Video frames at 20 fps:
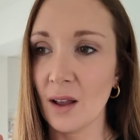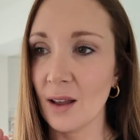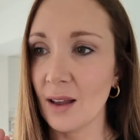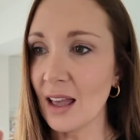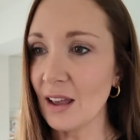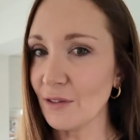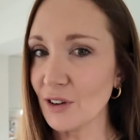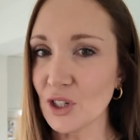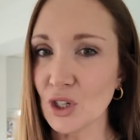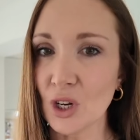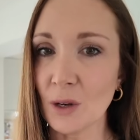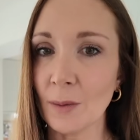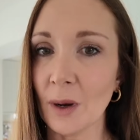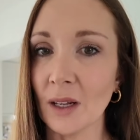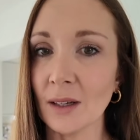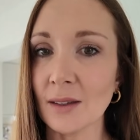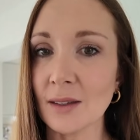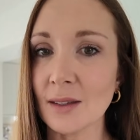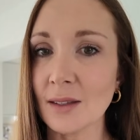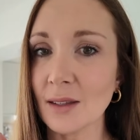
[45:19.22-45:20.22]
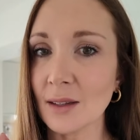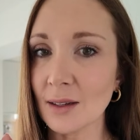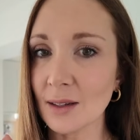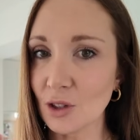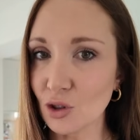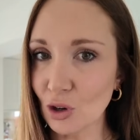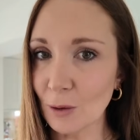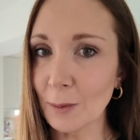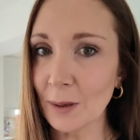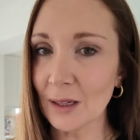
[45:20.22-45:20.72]
every 2 months,
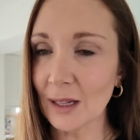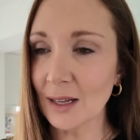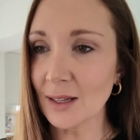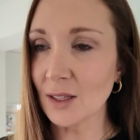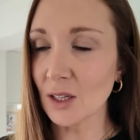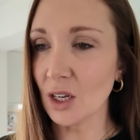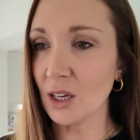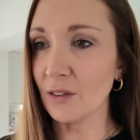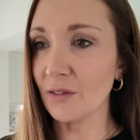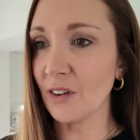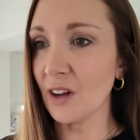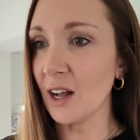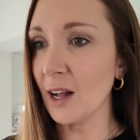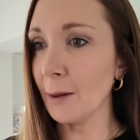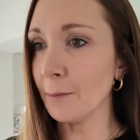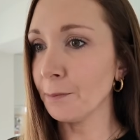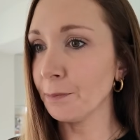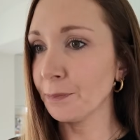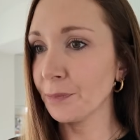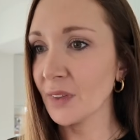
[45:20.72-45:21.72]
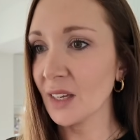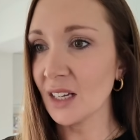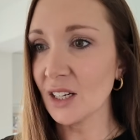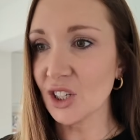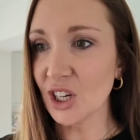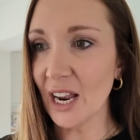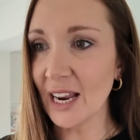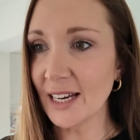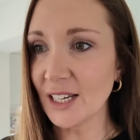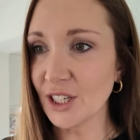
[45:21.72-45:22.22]
stripping that sofa,
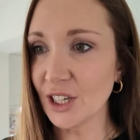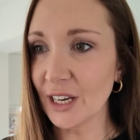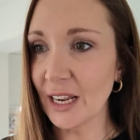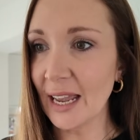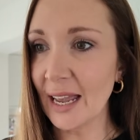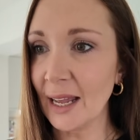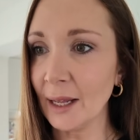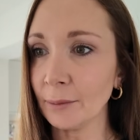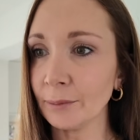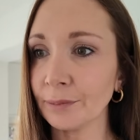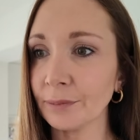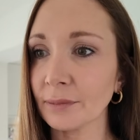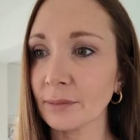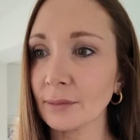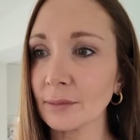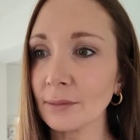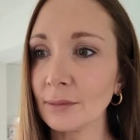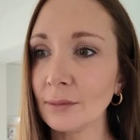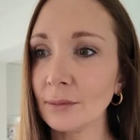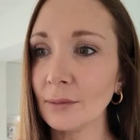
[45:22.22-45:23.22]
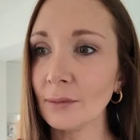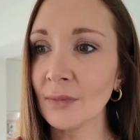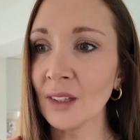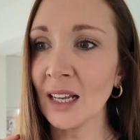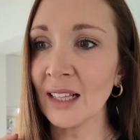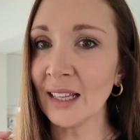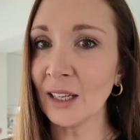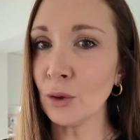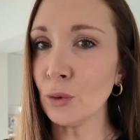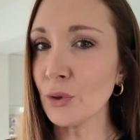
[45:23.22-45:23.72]
changing it.
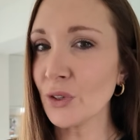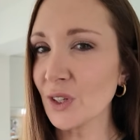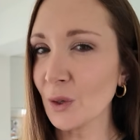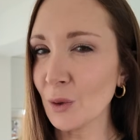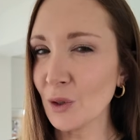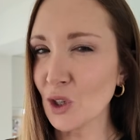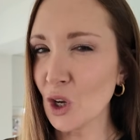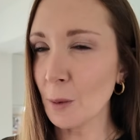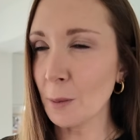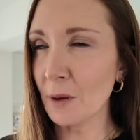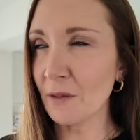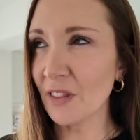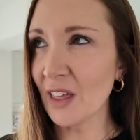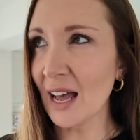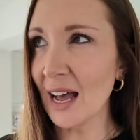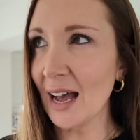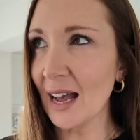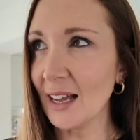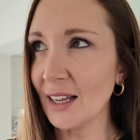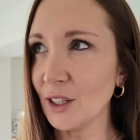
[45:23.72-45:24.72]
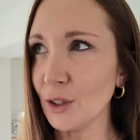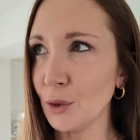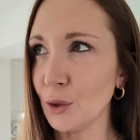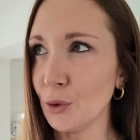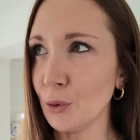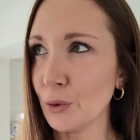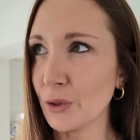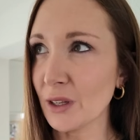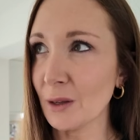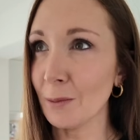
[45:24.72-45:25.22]
And then also on top of that, you can
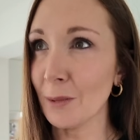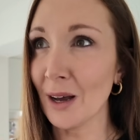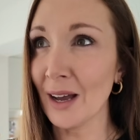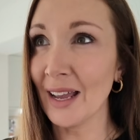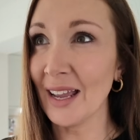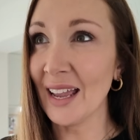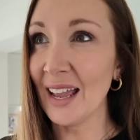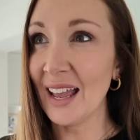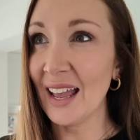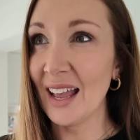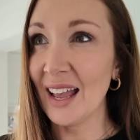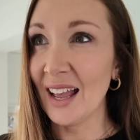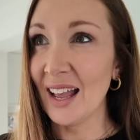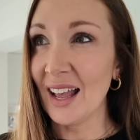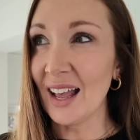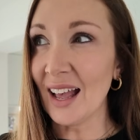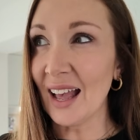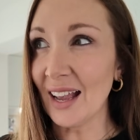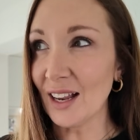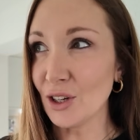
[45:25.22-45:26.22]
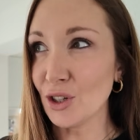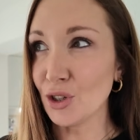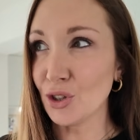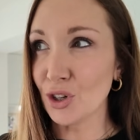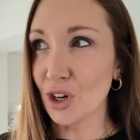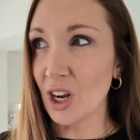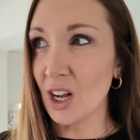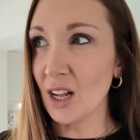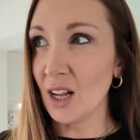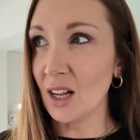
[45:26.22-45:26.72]
also buy
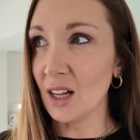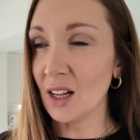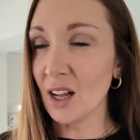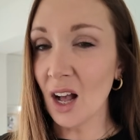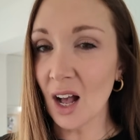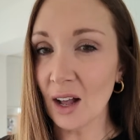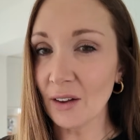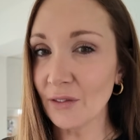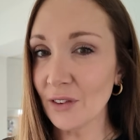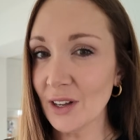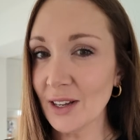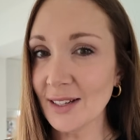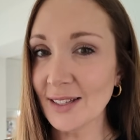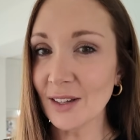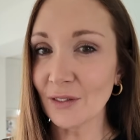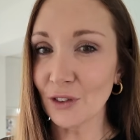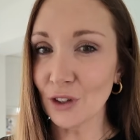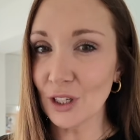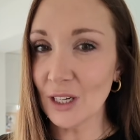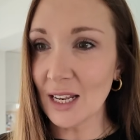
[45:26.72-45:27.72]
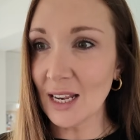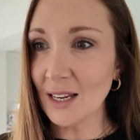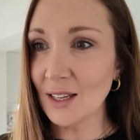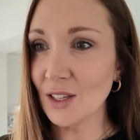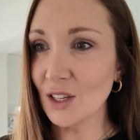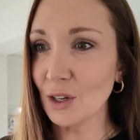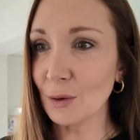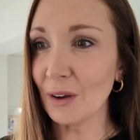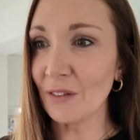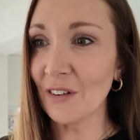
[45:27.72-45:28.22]
extra covers if you need
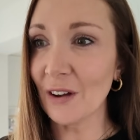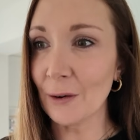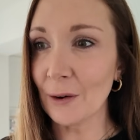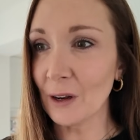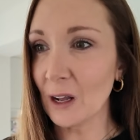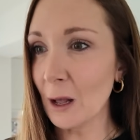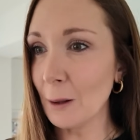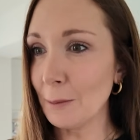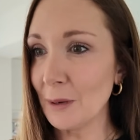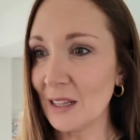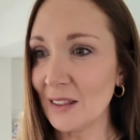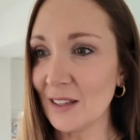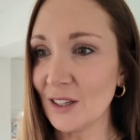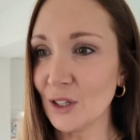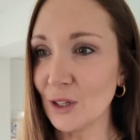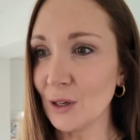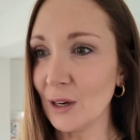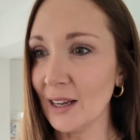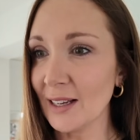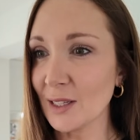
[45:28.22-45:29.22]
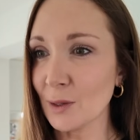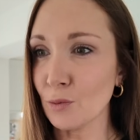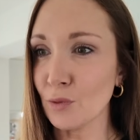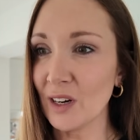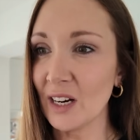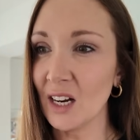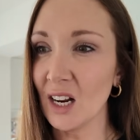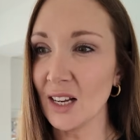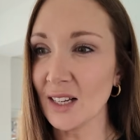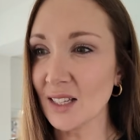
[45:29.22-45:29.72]
to. I found a company that do like some
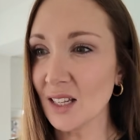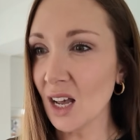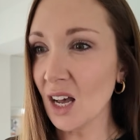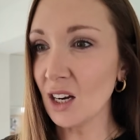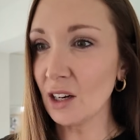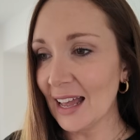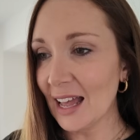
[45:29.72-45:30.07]
really nice colours.